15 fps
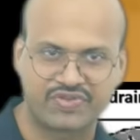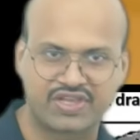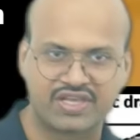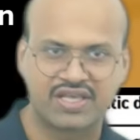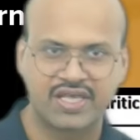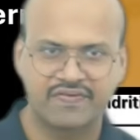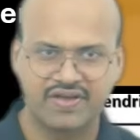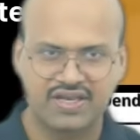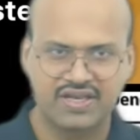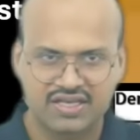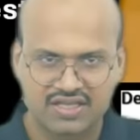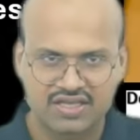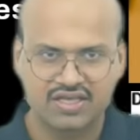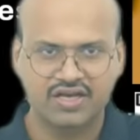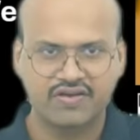
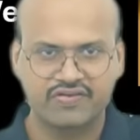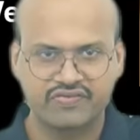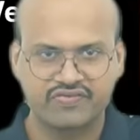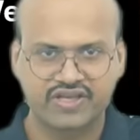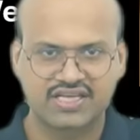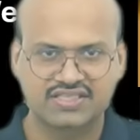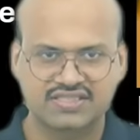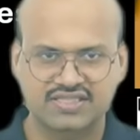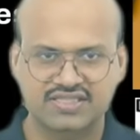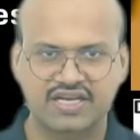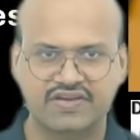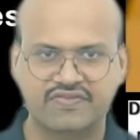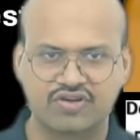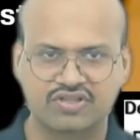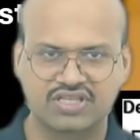Even here we can see
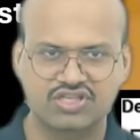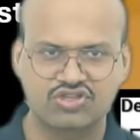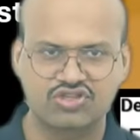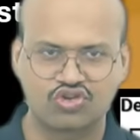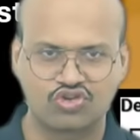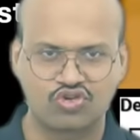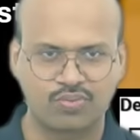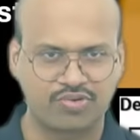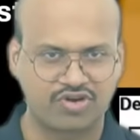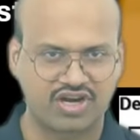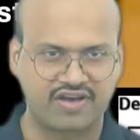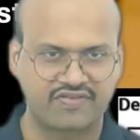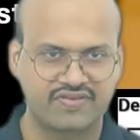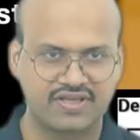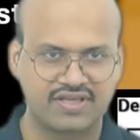that for this
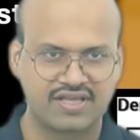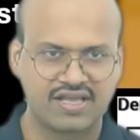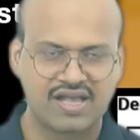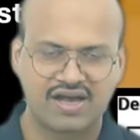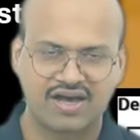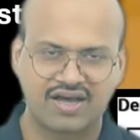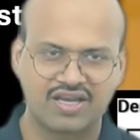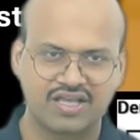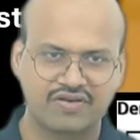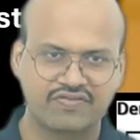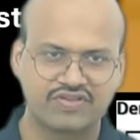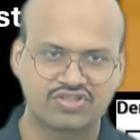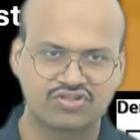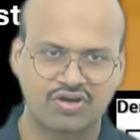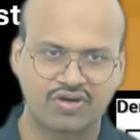topography, earlier
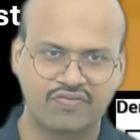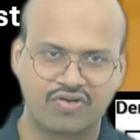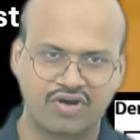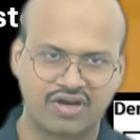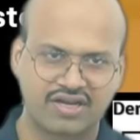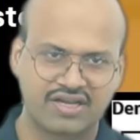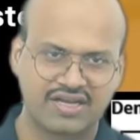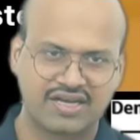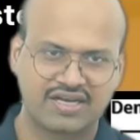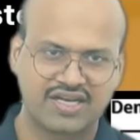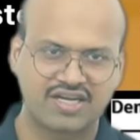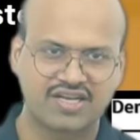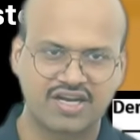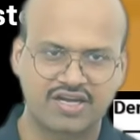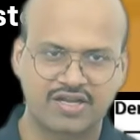we saw for
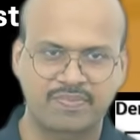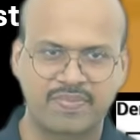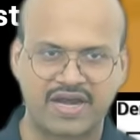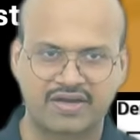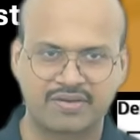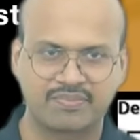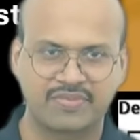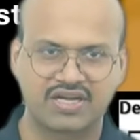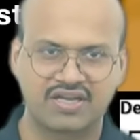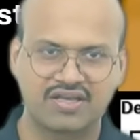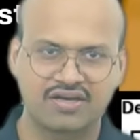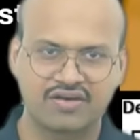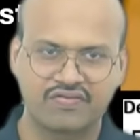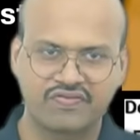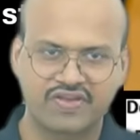dendritic pattern, but
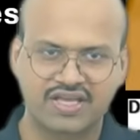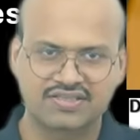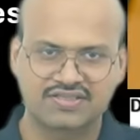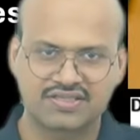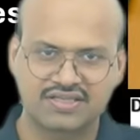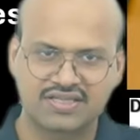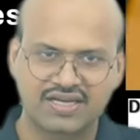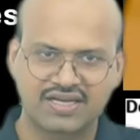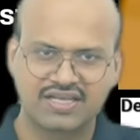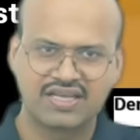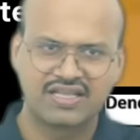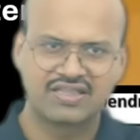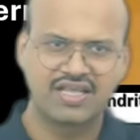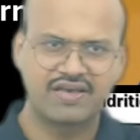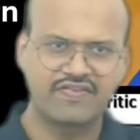here we can see
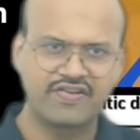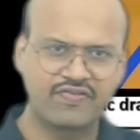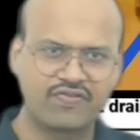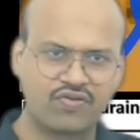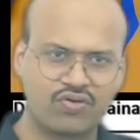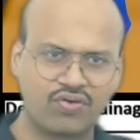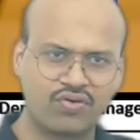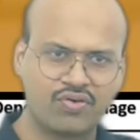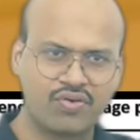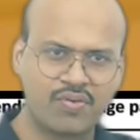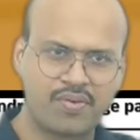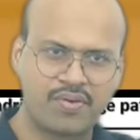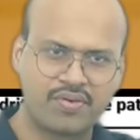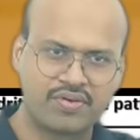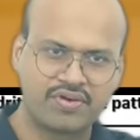that they will flow
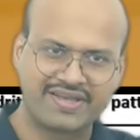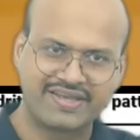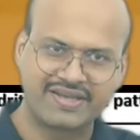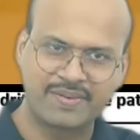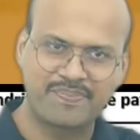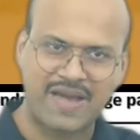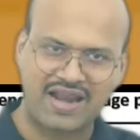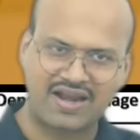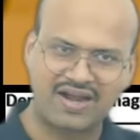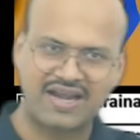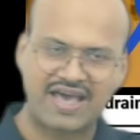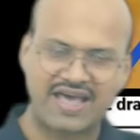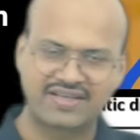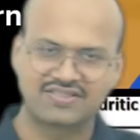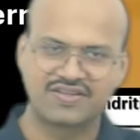in a parallel
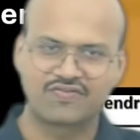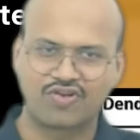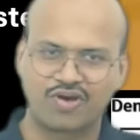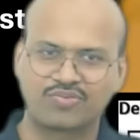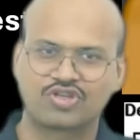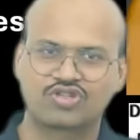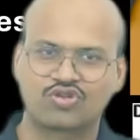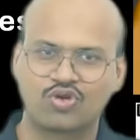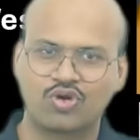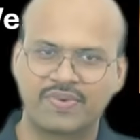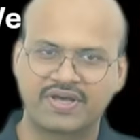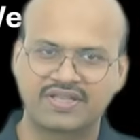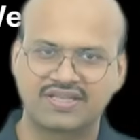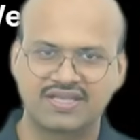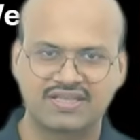direction from the slope
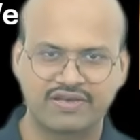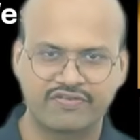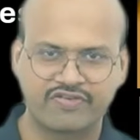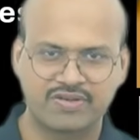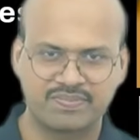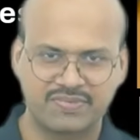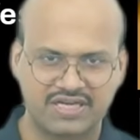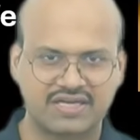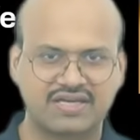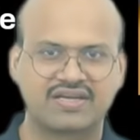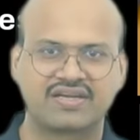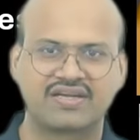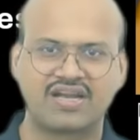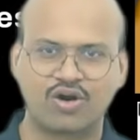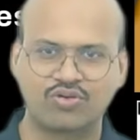and then they will
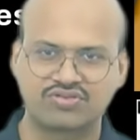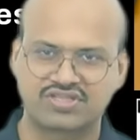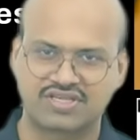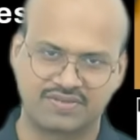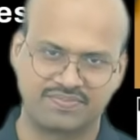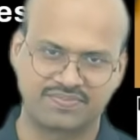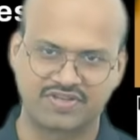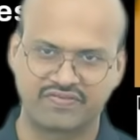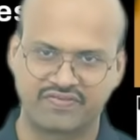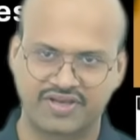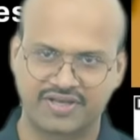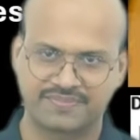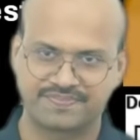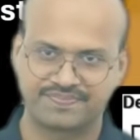meet downstream somewhere.